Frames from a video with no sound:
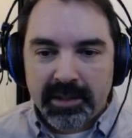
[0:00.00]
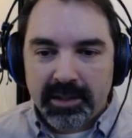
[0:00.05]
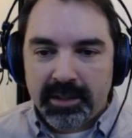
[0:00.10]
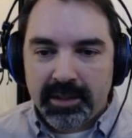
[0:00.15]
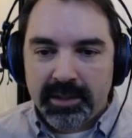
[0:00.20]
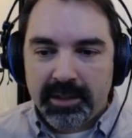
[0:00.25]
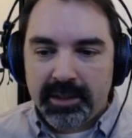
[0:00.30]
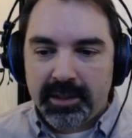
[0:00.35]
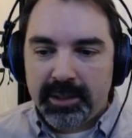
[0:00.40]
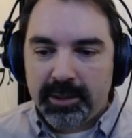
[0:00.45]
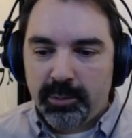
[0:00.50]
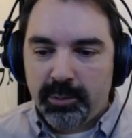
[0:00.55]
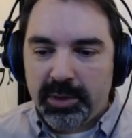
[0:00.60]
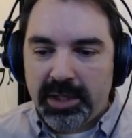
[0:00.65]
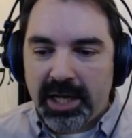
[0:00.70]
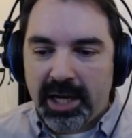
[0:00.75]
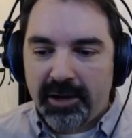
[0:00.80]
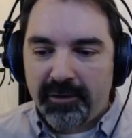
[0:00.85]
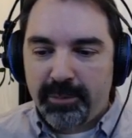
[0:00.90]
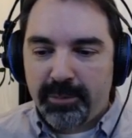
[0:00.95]
We
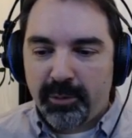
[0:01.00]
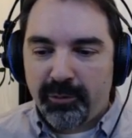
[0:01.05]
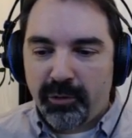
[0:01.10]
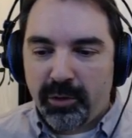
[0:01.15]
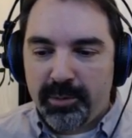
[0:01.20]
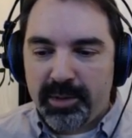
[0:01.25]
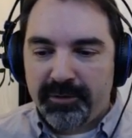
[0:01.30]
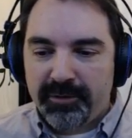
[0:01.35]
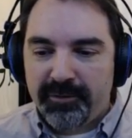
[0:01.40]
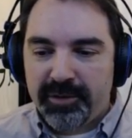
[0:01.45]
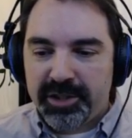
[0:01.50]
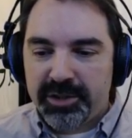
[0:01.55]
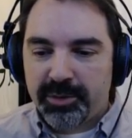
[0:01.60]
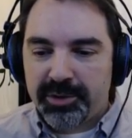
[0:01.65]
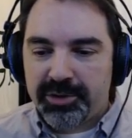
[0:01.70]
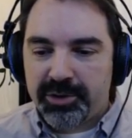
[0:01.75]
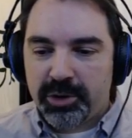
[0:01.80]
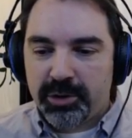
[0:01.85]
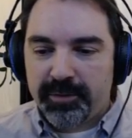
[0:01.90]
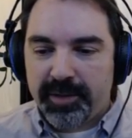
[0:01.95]
have performing
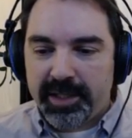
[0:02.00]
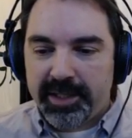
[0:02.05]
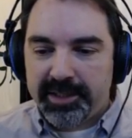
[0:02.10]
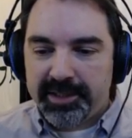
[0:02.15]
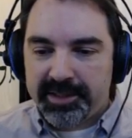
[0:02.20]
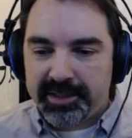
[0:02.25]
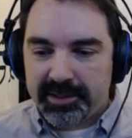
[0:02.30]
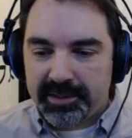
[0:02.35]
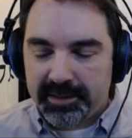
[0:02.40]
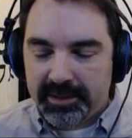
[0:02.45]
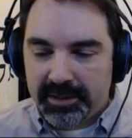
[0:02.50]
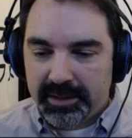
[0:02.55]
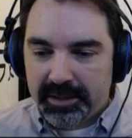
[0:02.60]
visual surveys.